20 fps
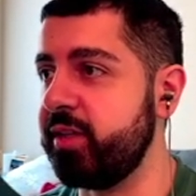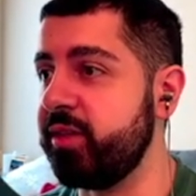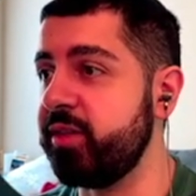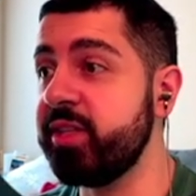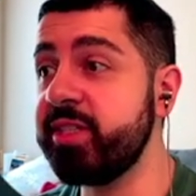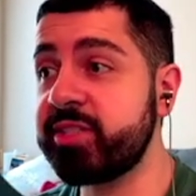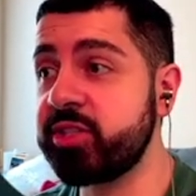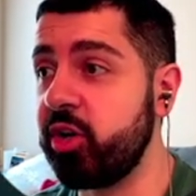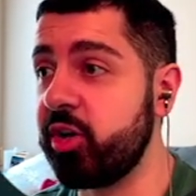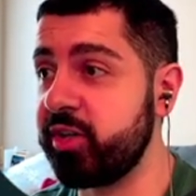This
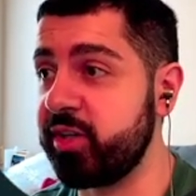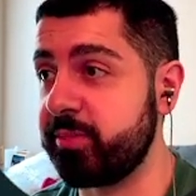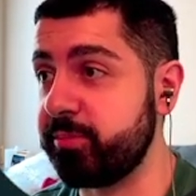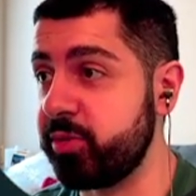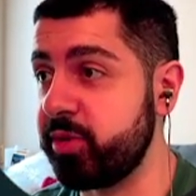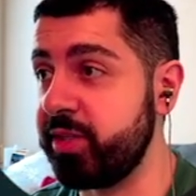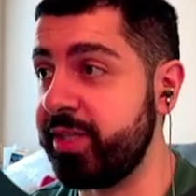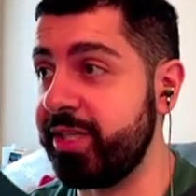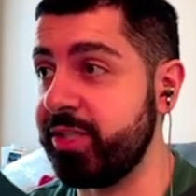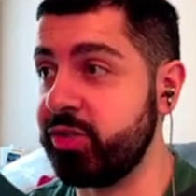card I'm
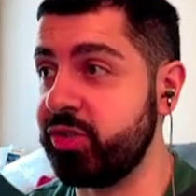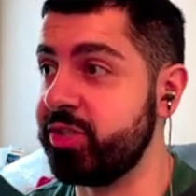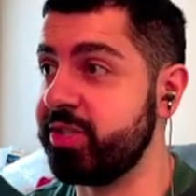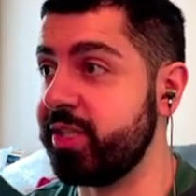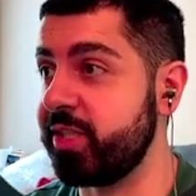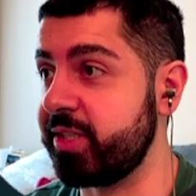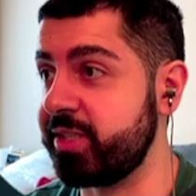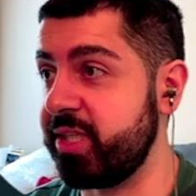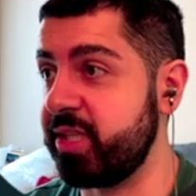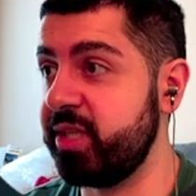pretty interested in
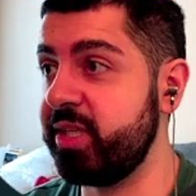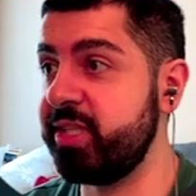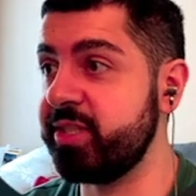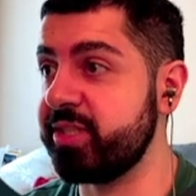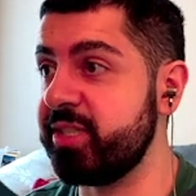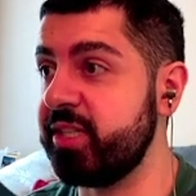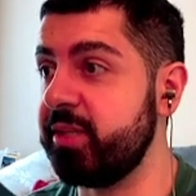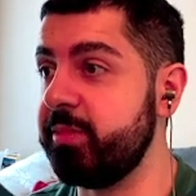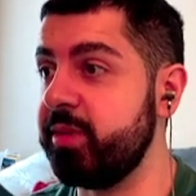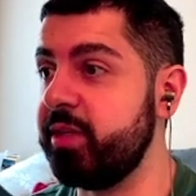because I think he's
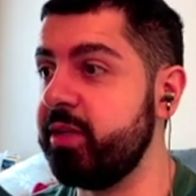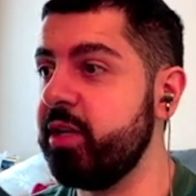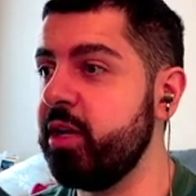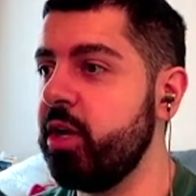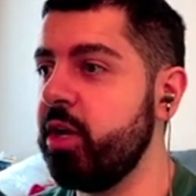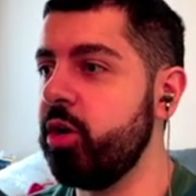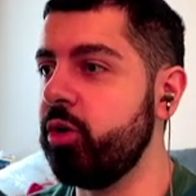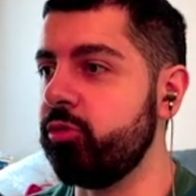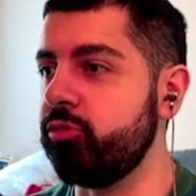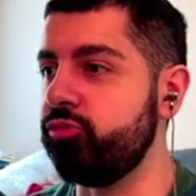going to be
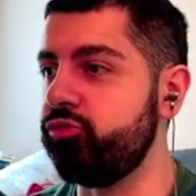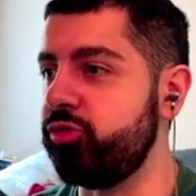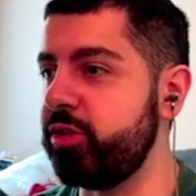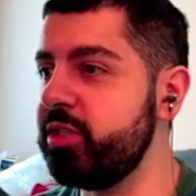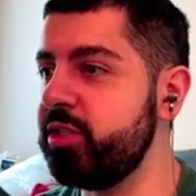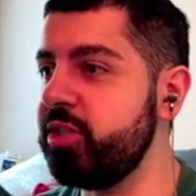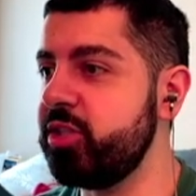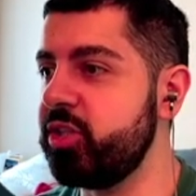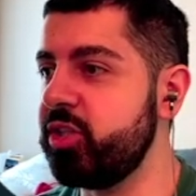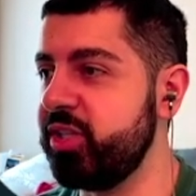really
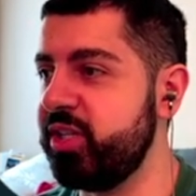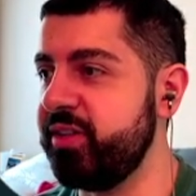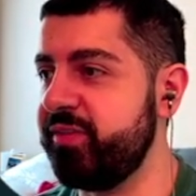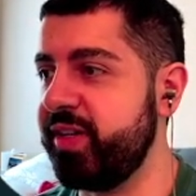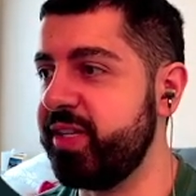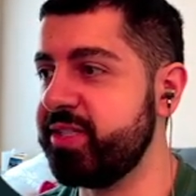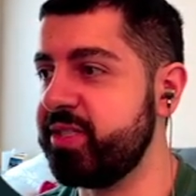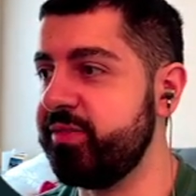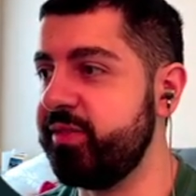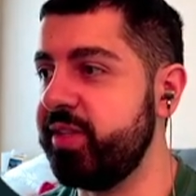good
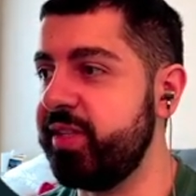defensively.